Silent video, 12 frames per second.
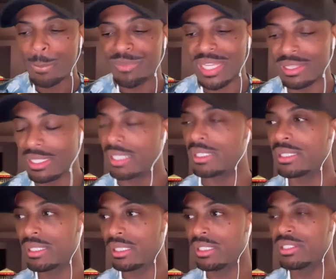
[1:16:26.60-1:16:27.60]
And then
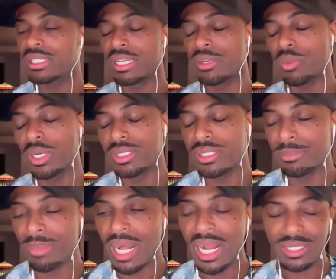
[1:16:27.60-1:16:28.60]
he said he wanted to
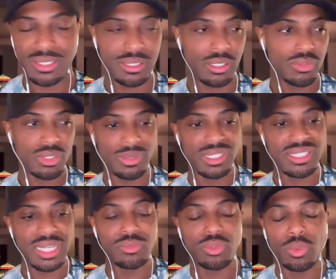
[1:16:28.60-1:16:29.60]
box, and, you know, some of the
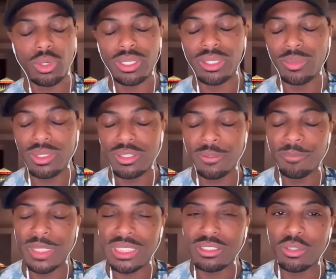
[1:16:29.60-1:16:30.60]
Saints were working with him
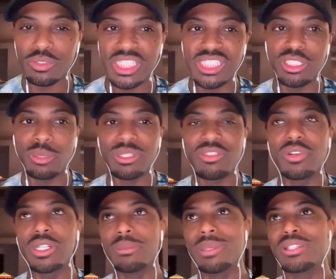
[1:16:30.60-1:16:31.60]
and, you know, teaching him his
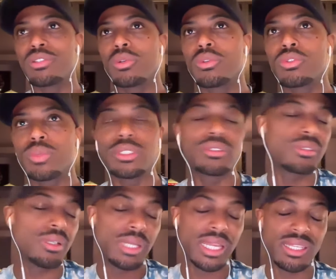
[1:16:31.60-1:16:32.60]
fundamentals, which, you
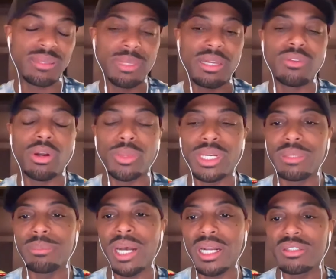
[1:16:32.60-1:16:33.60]
know, hey, he may have already
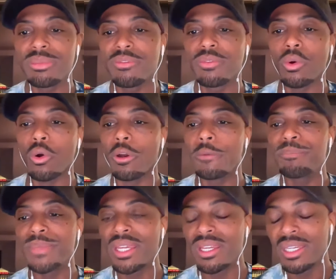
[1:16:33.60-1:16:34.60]
boxed before.
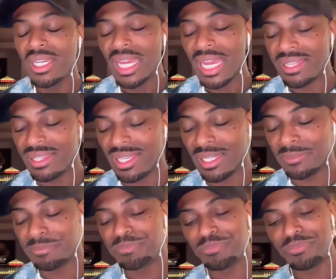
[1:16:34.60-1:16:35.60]
And then,